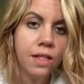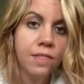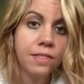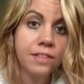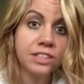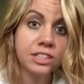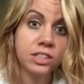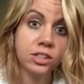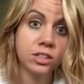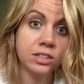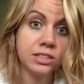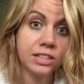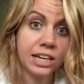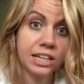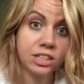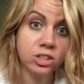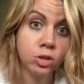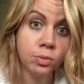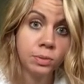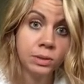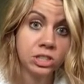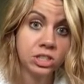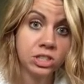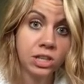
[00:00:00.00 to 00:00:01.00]
This is going to take
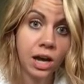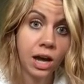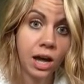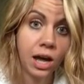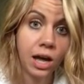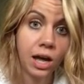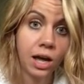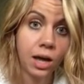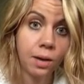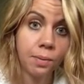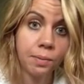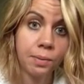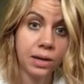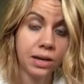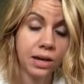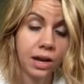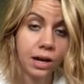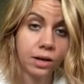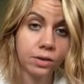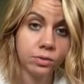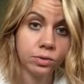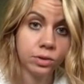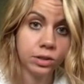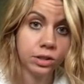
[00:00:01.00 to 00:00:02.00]
too much time, and I
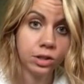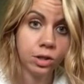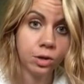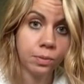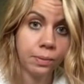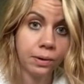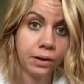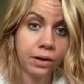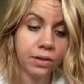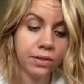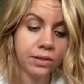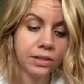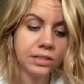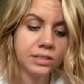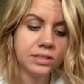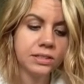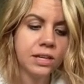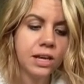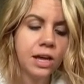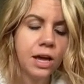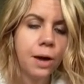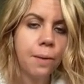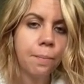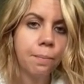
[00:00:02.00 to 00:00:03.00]
don't really know about all this.
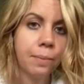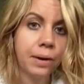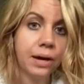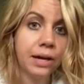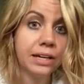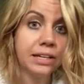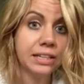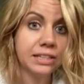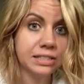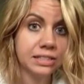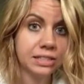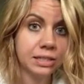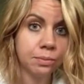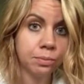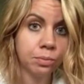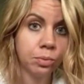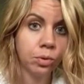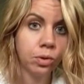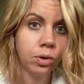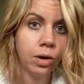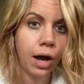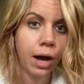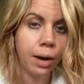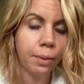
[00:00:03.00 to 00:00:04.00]
But it's
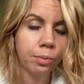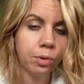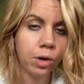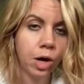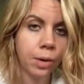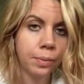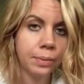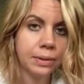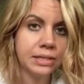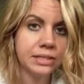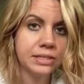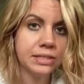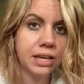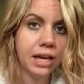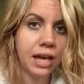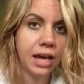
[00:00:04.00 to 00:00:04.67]
simple, I promise.